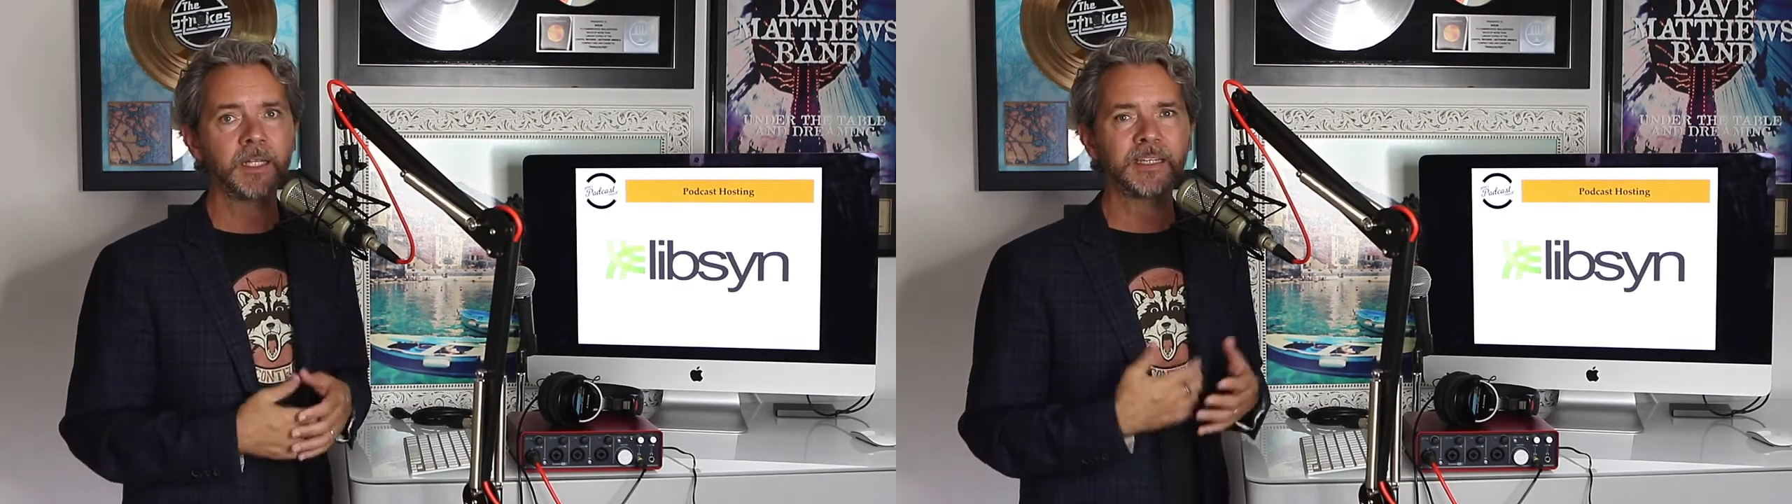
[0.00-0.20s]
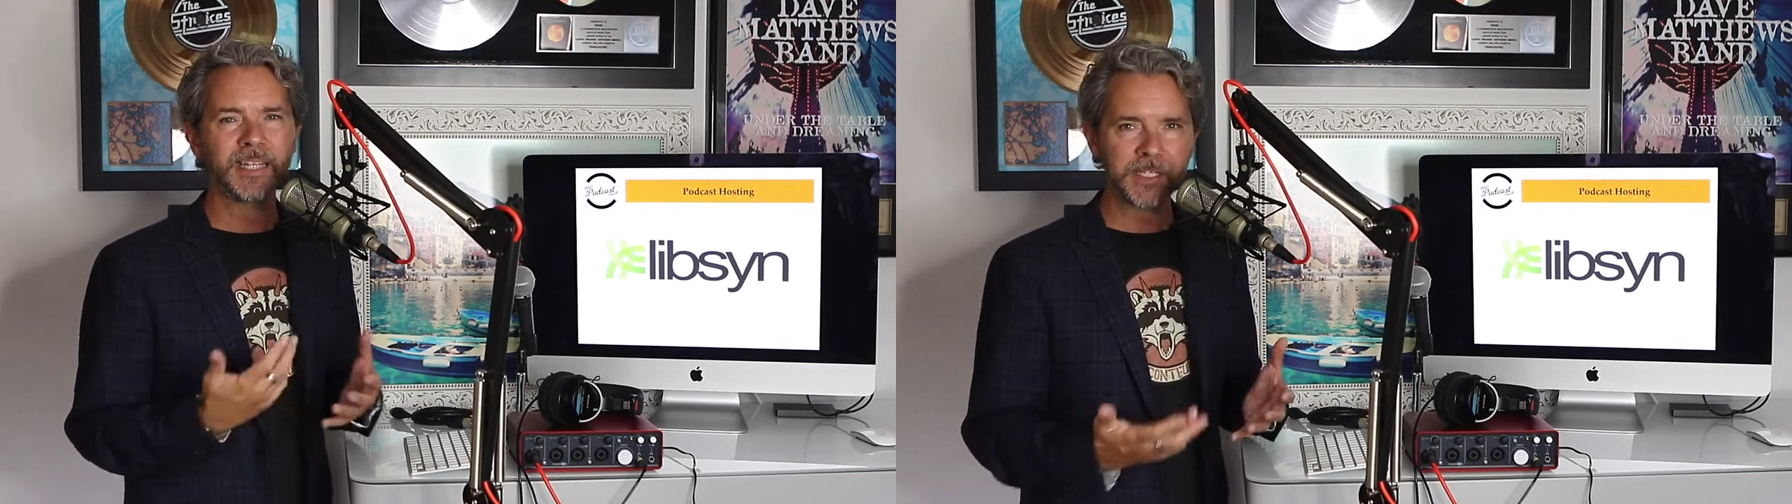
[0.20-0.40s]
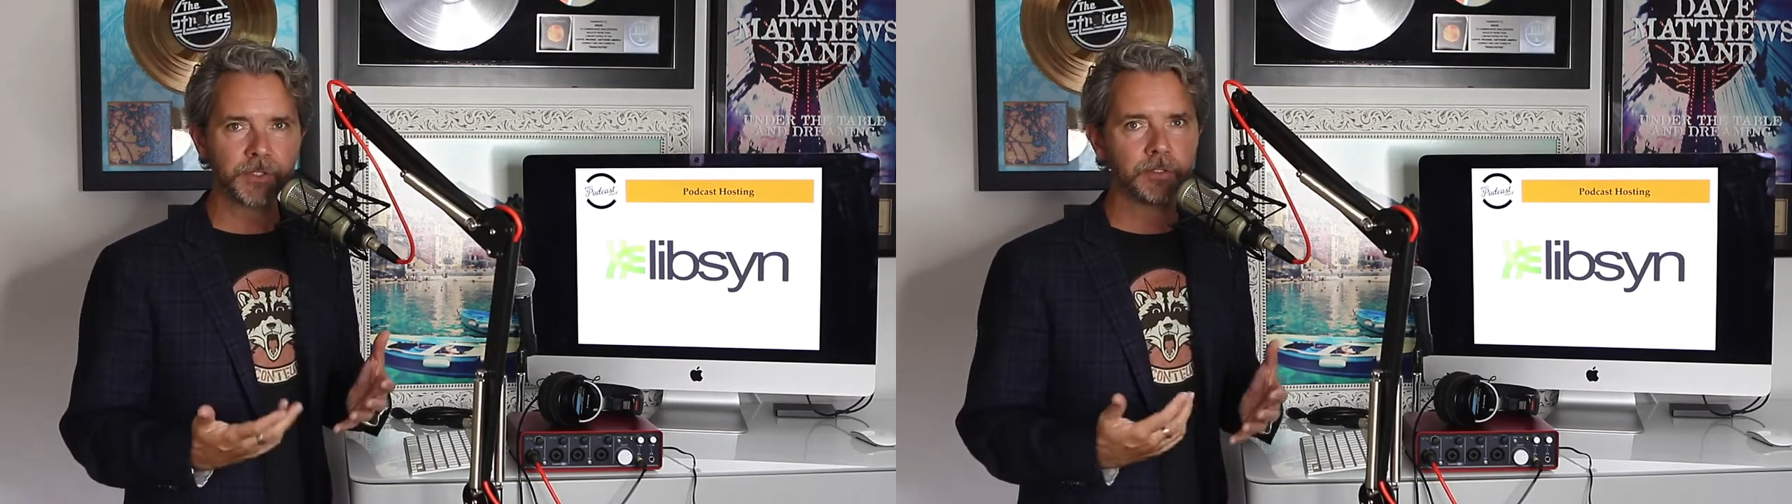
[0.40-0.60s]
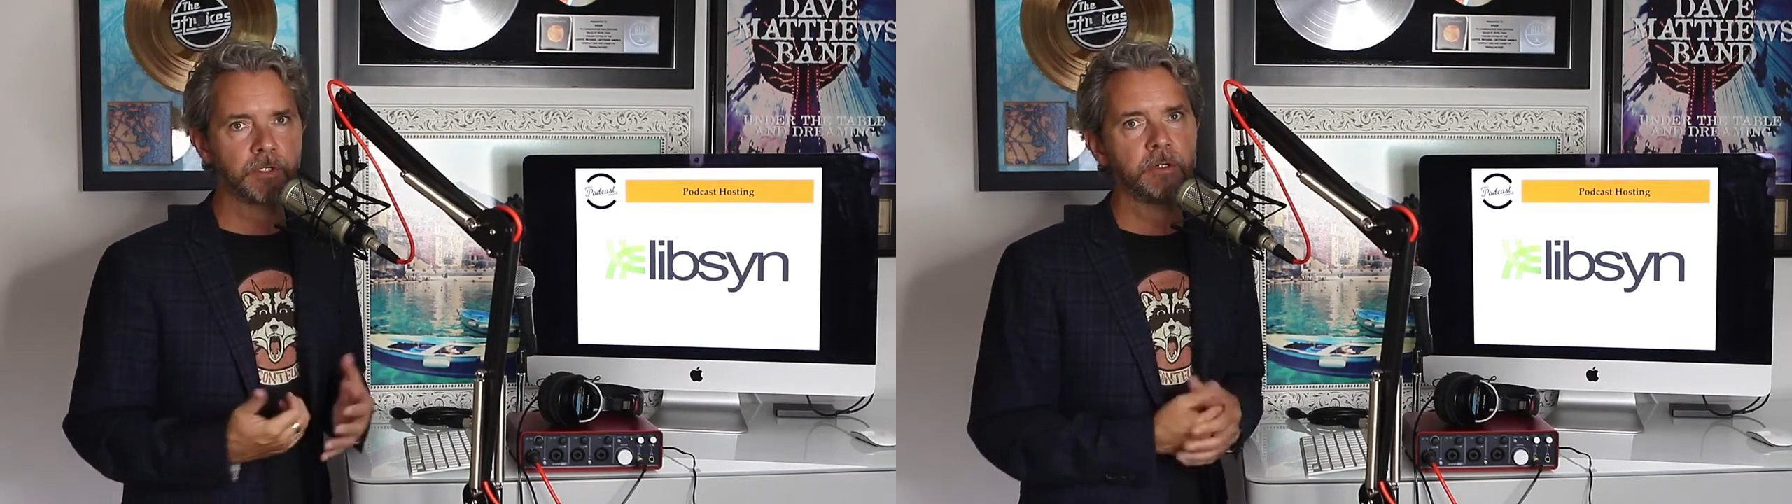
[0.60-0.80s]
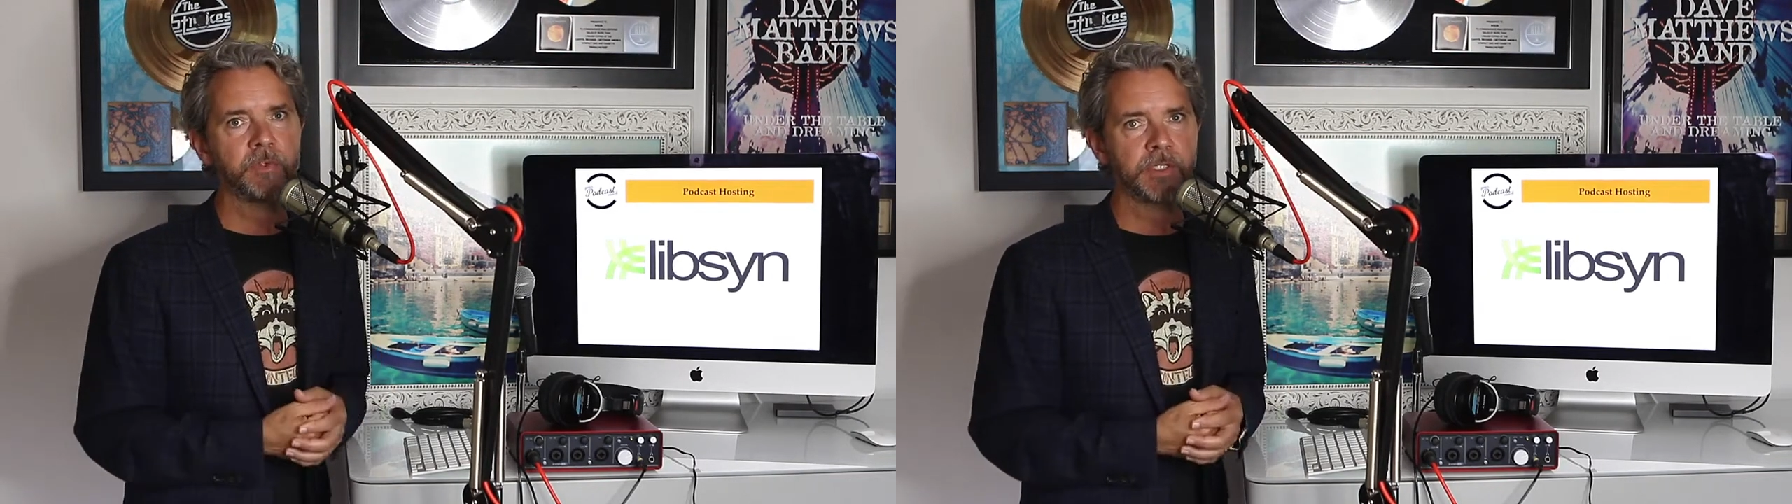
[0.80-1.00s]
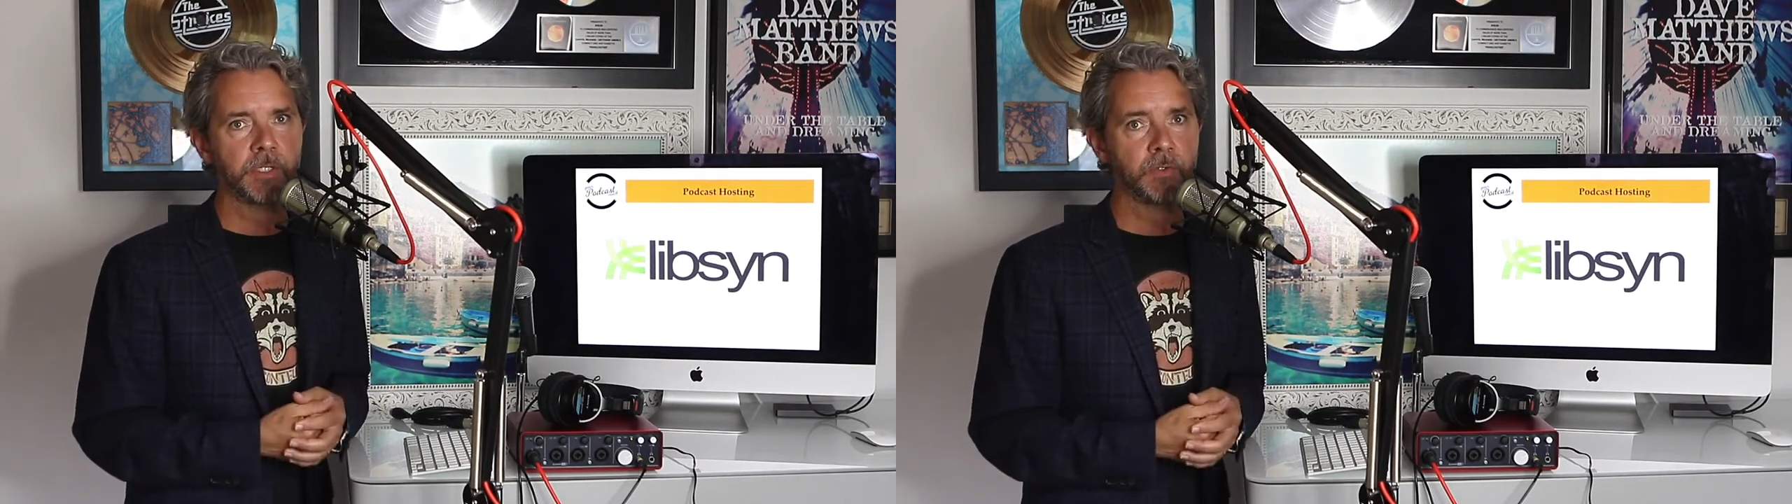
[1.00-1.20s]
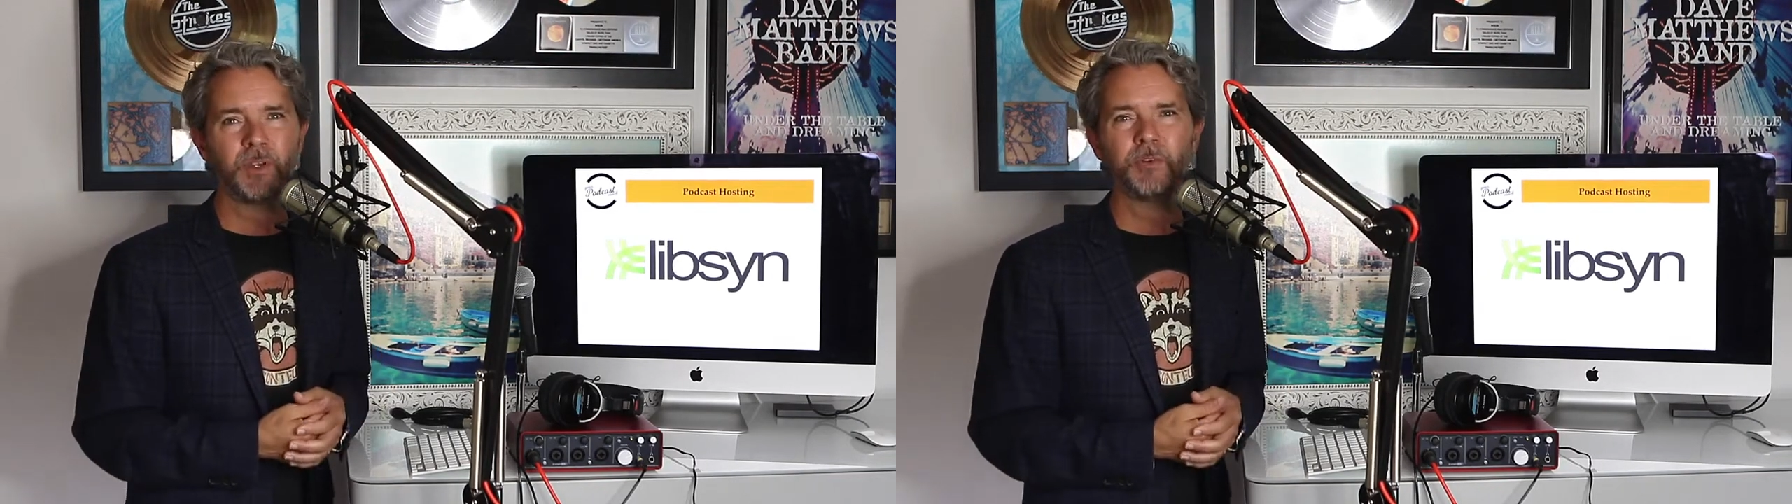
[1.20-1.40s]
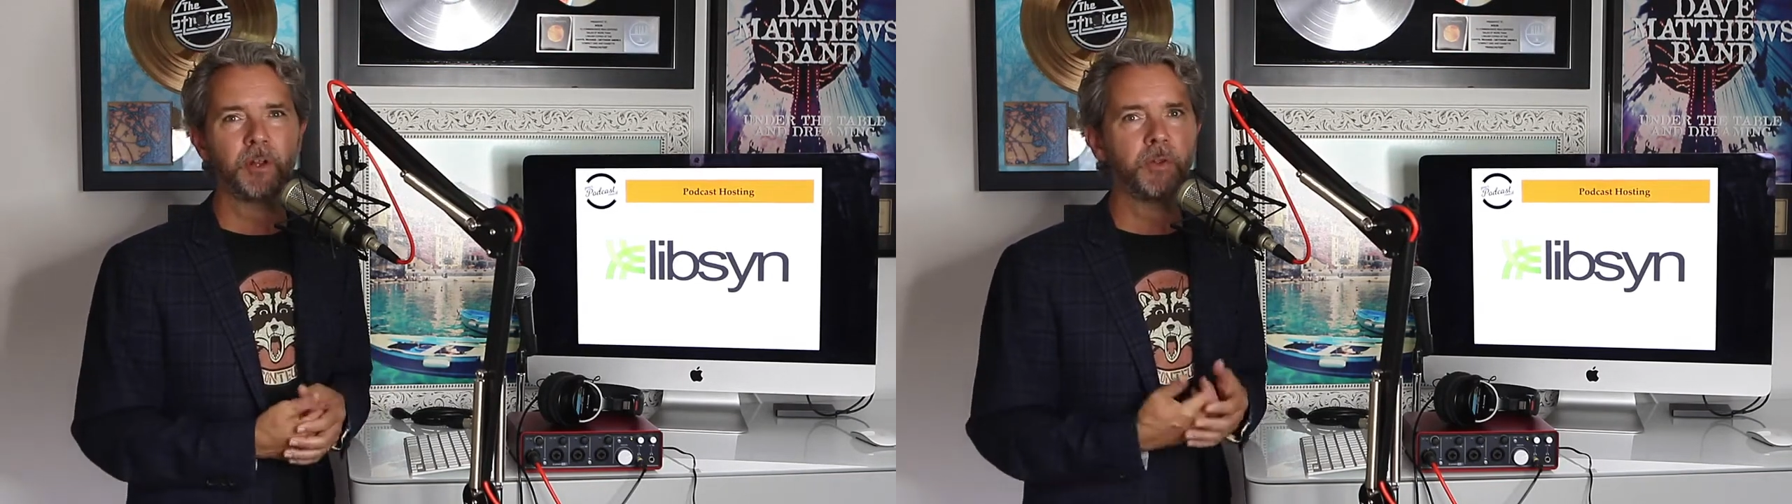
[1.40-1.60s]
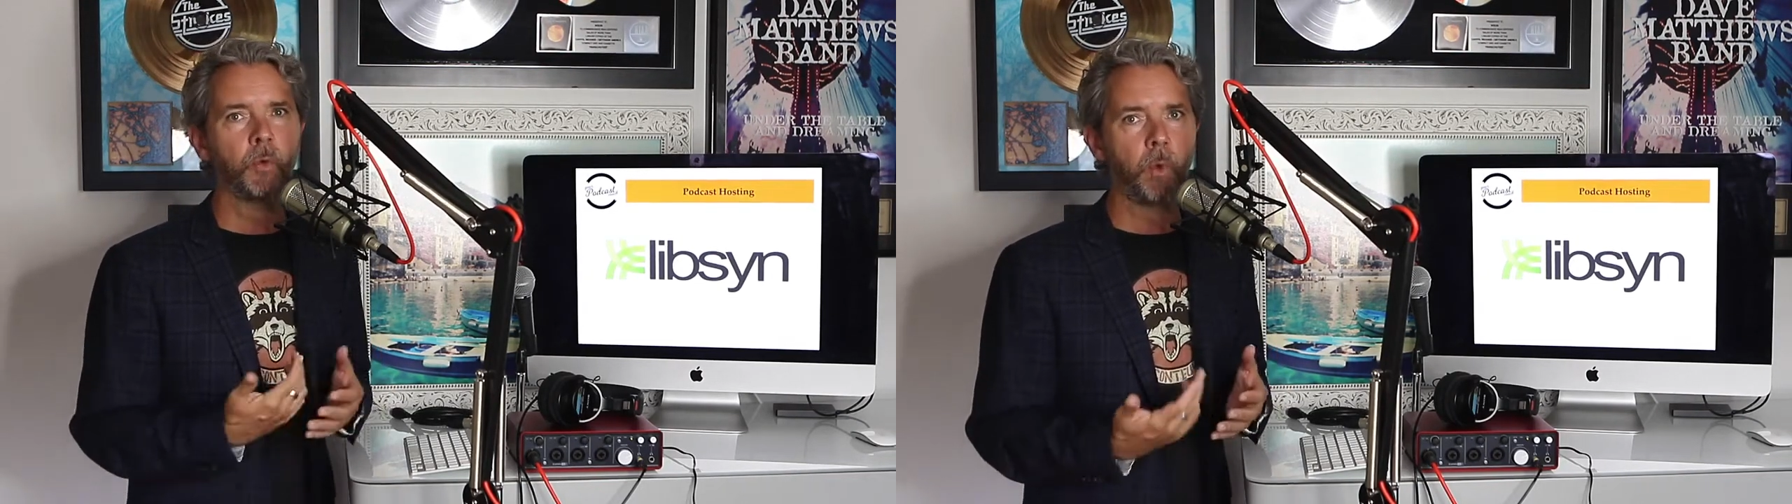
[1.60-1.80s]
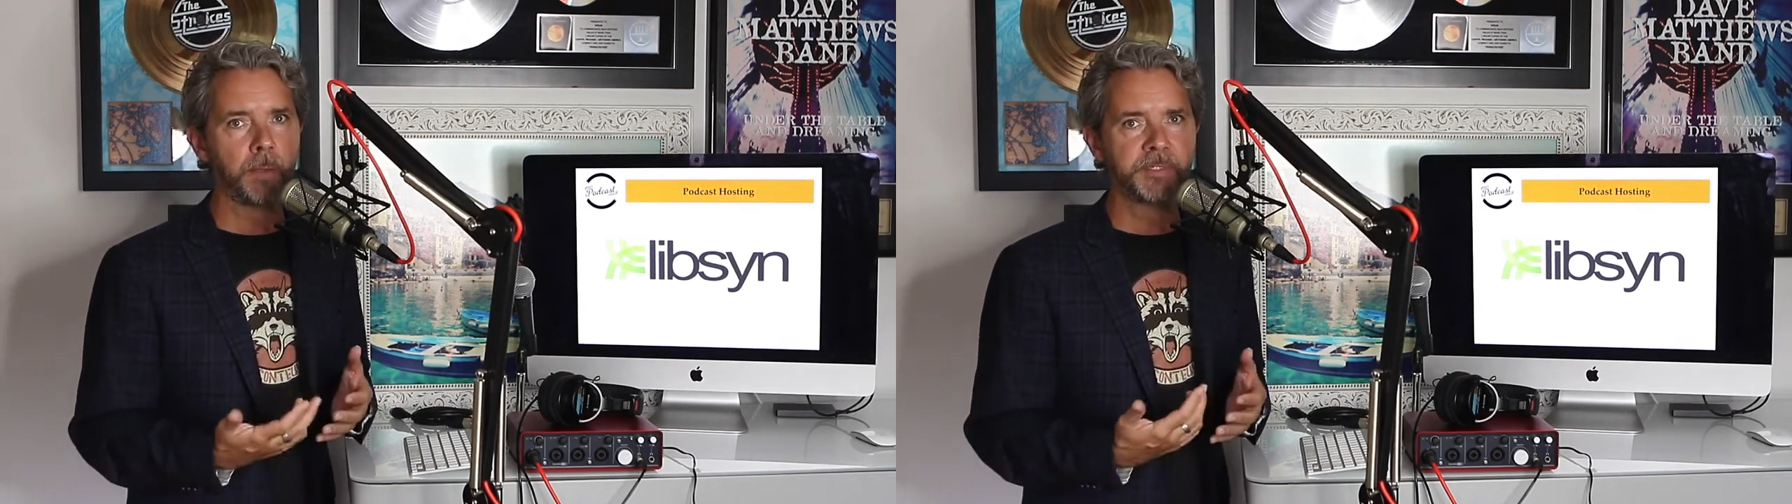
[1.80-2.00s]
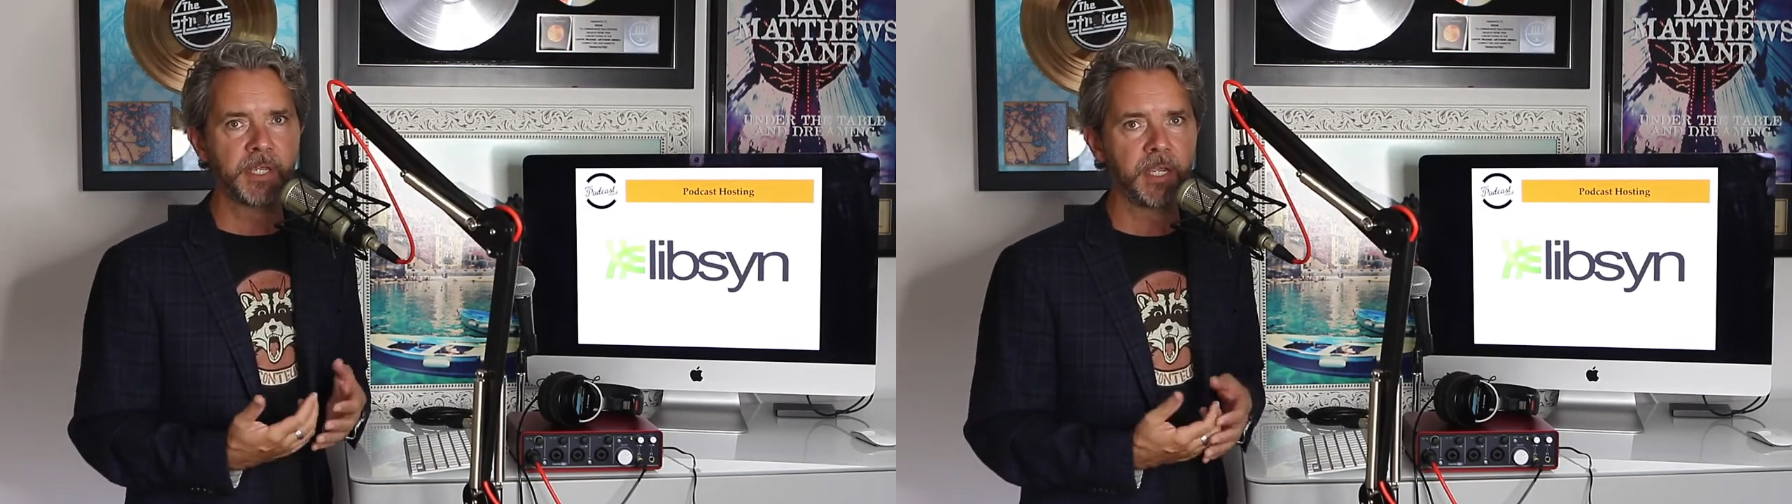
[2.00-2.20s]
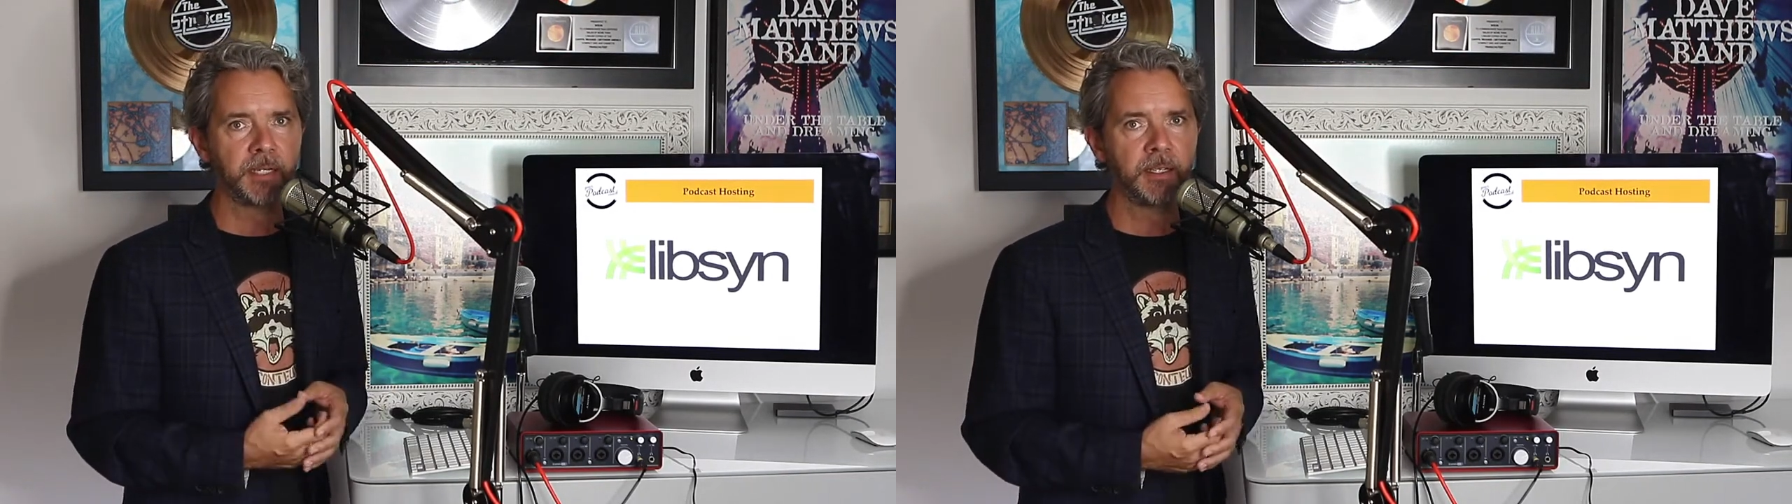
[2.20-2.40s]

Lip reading: lesser services or even on their website.